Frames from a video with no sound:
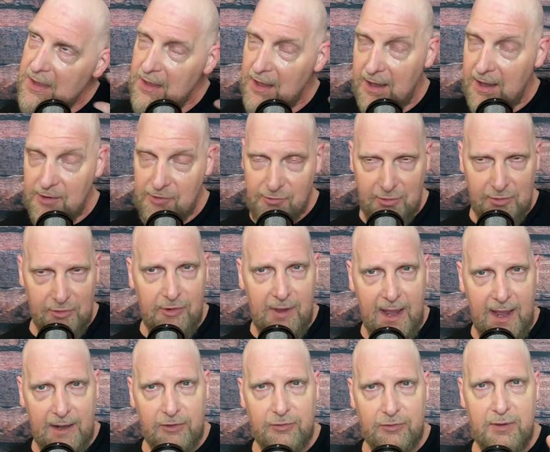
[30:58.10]
a
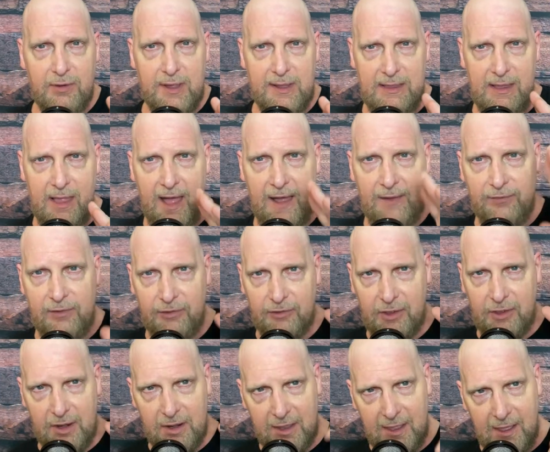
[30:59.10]
trajectory in life that's
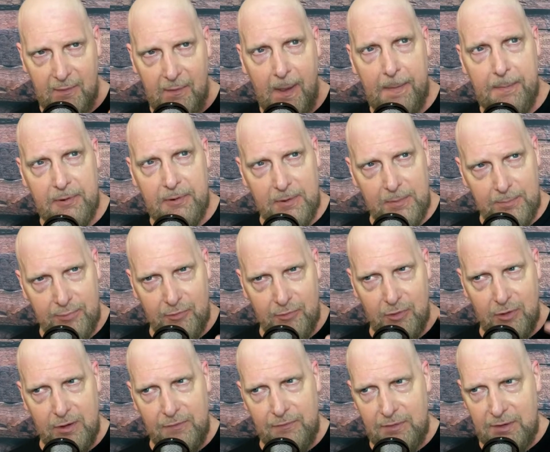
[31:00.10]
going to go up and
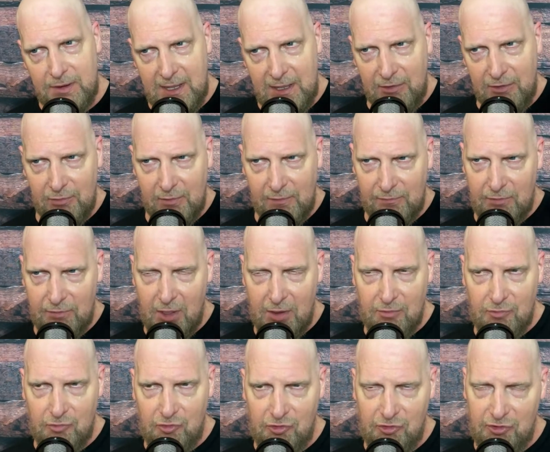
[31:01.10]
improve, you need to have
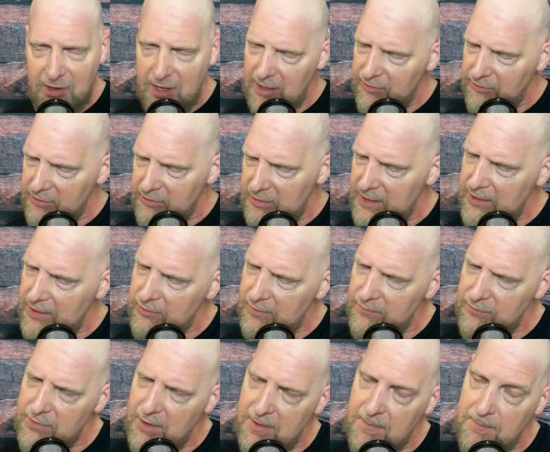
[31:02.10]
known shit, you need to
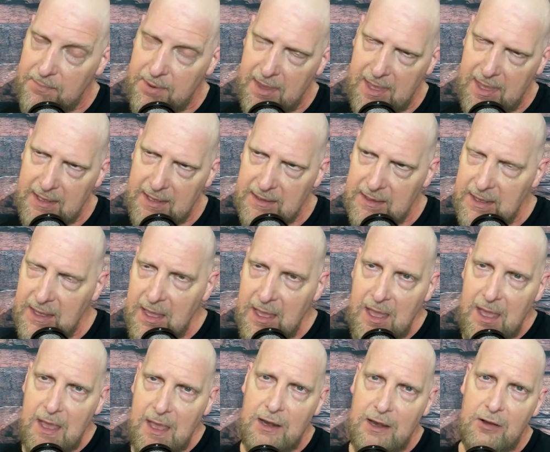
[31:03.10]
have known pain.
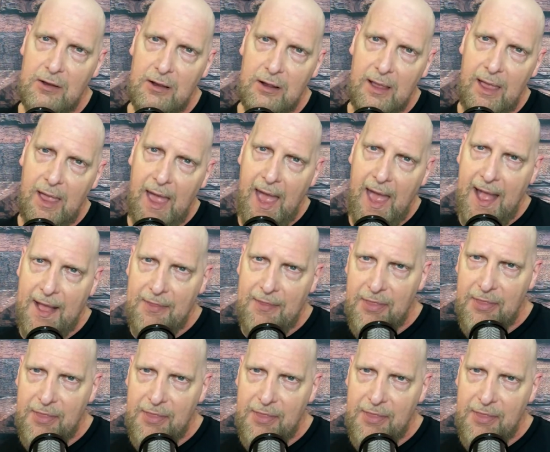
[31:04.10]
Look, at